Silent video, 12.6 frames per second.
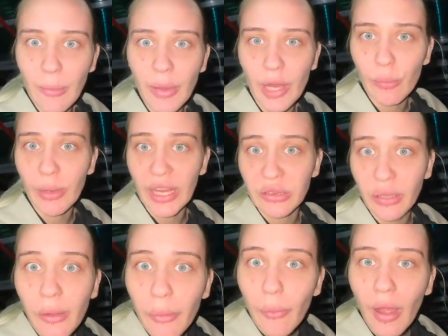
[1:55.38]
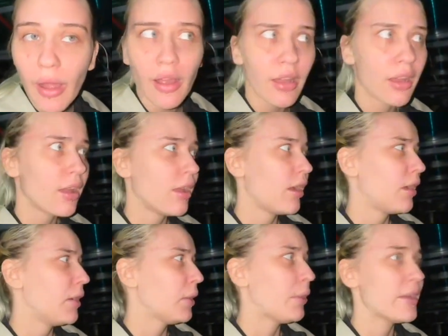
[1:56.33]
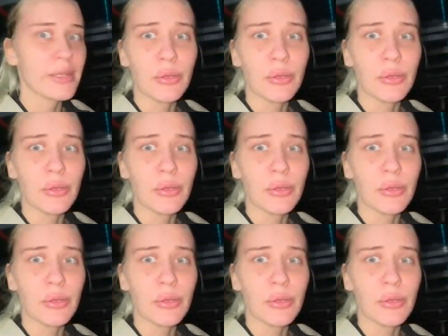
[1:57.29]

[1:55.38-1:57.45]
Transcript: stuff lying around and it won't get